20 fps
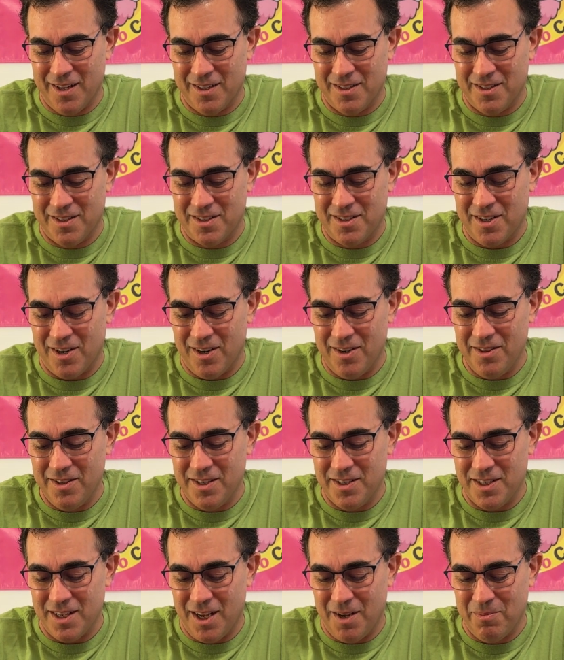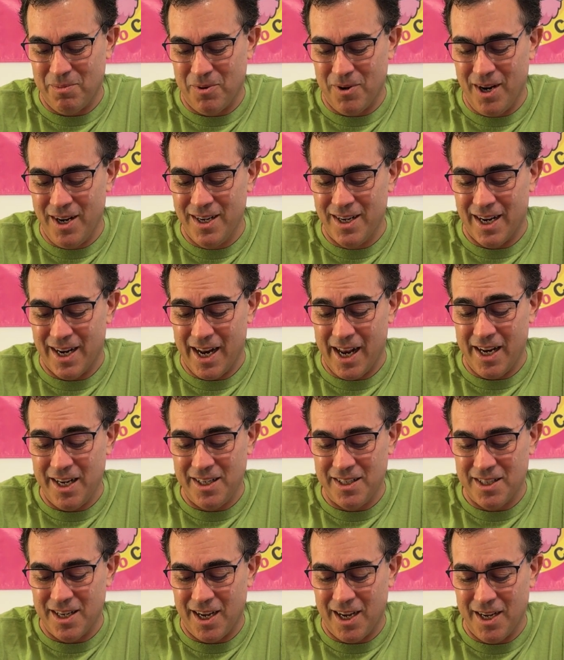Discard this upgrade at any
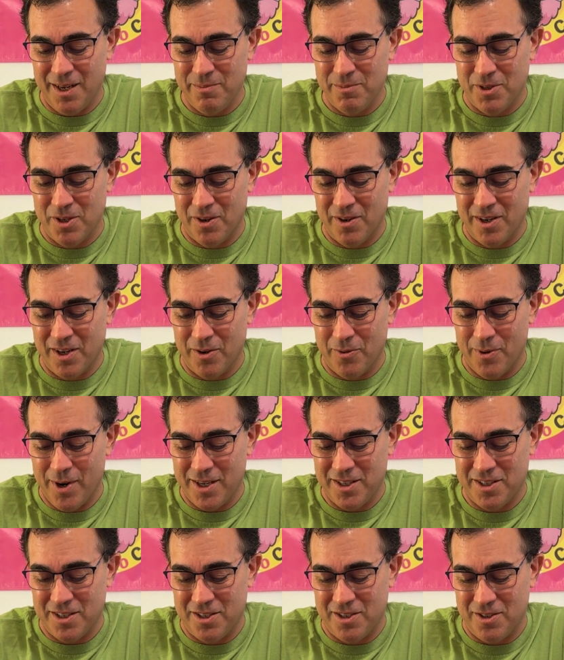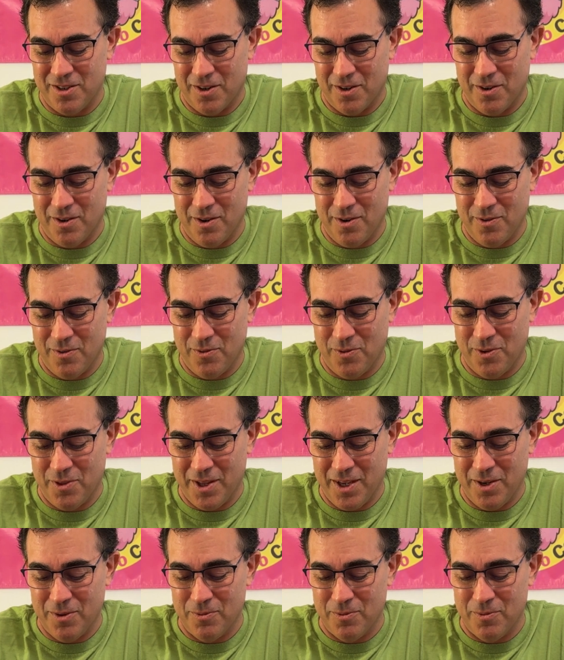time during a register. For
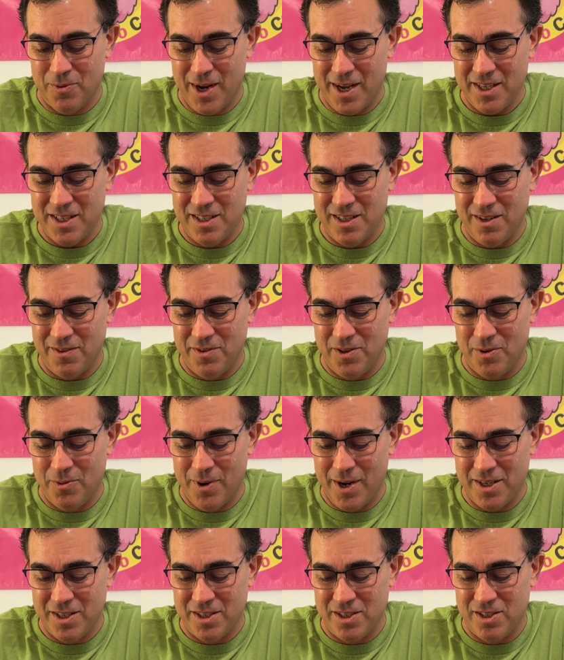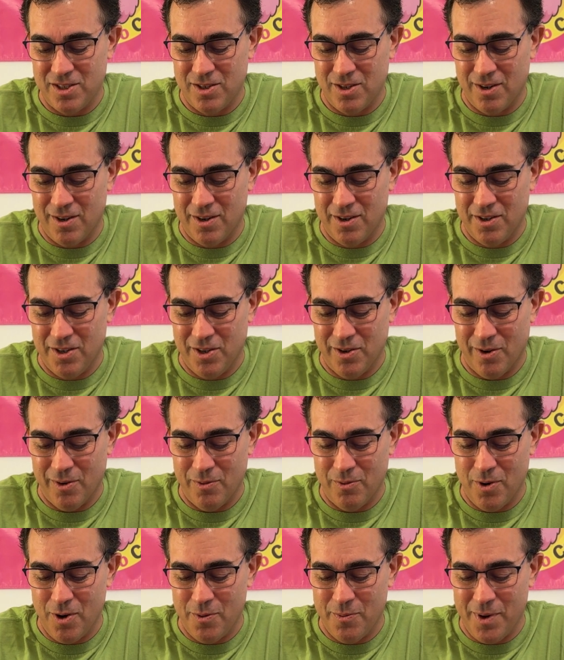the rest of the register, your
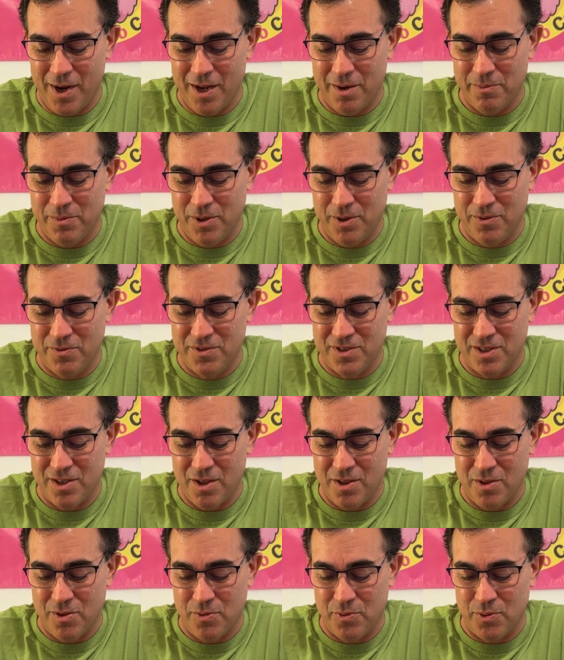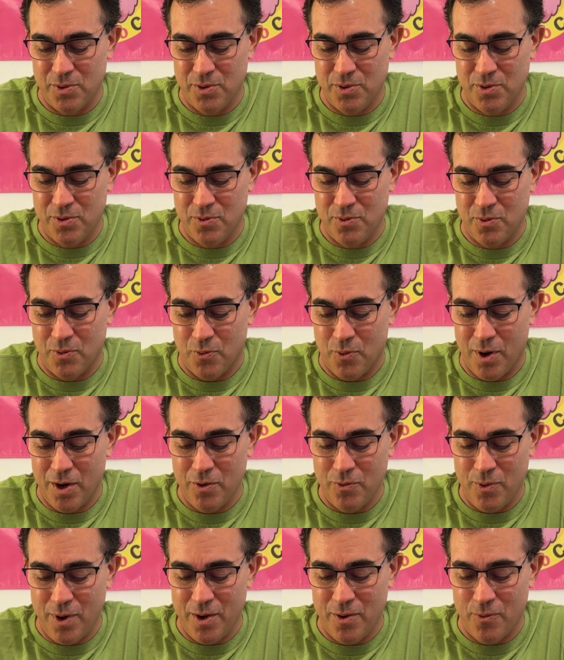robot moves through
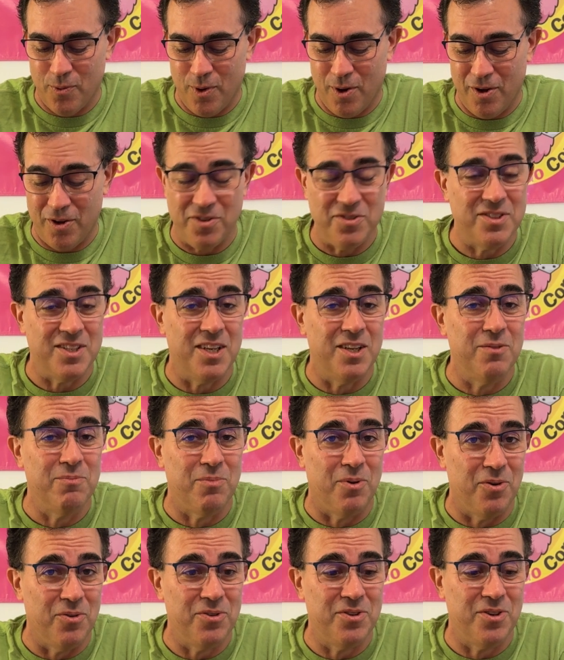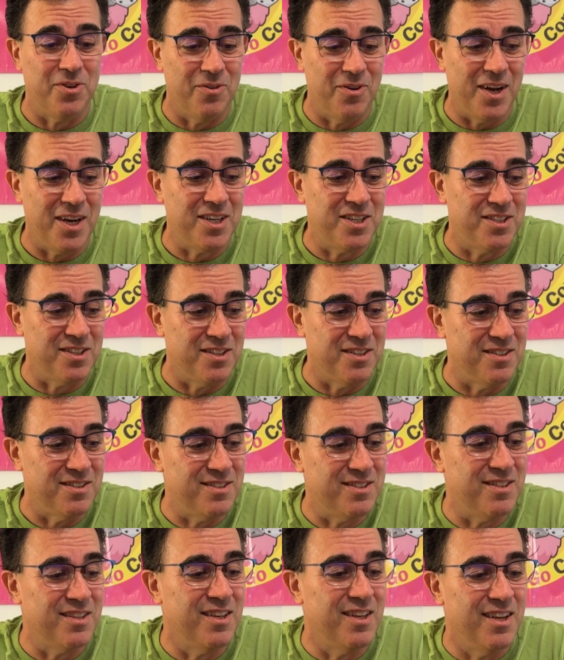one-way walls in both
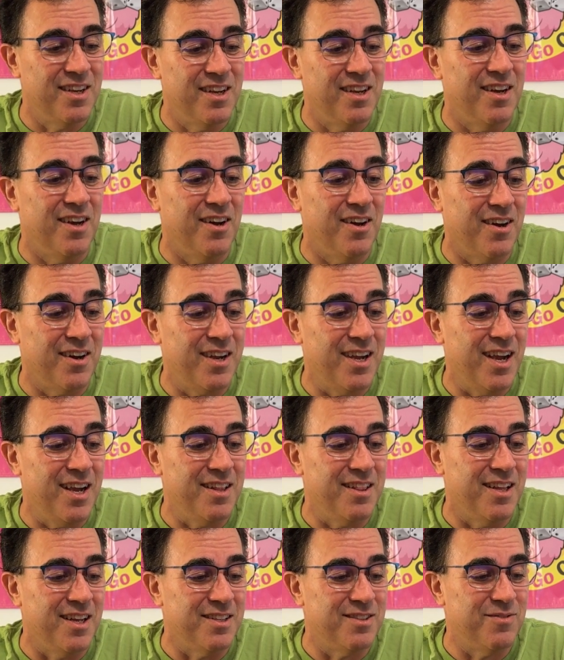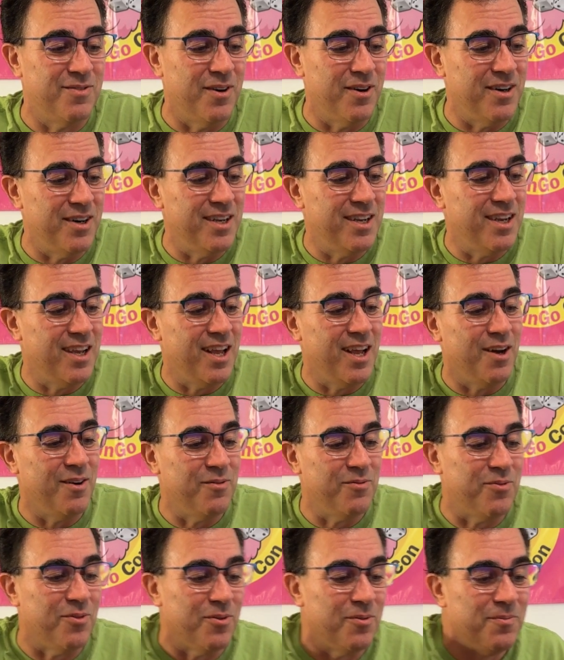directions. Okay, that's very
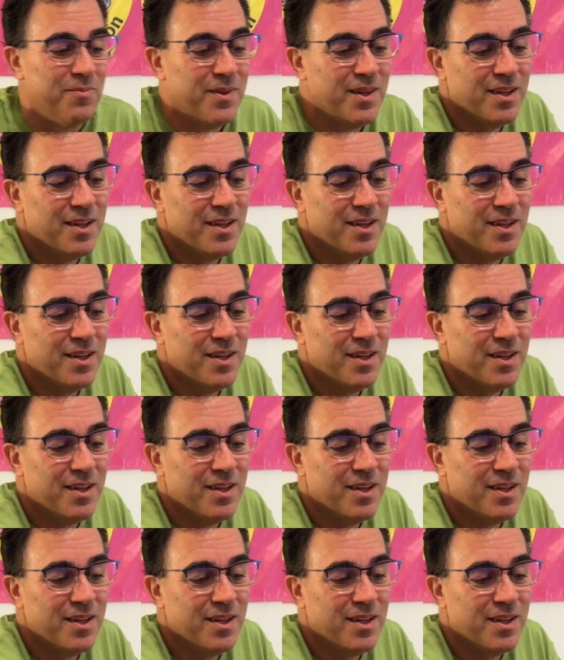helpful.